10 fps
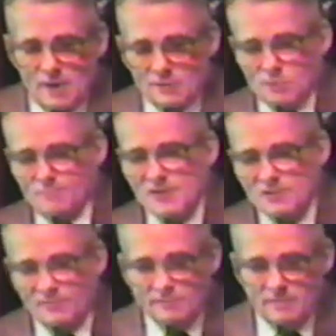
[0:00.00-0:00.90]
of God
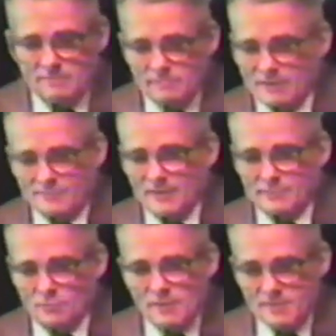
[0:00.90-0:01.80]
speaks through him, but he's
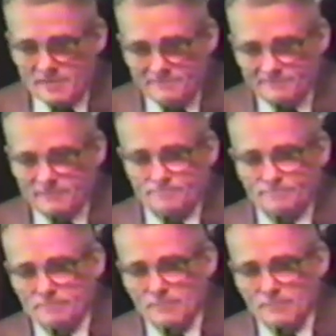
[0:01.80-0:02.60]
not saved.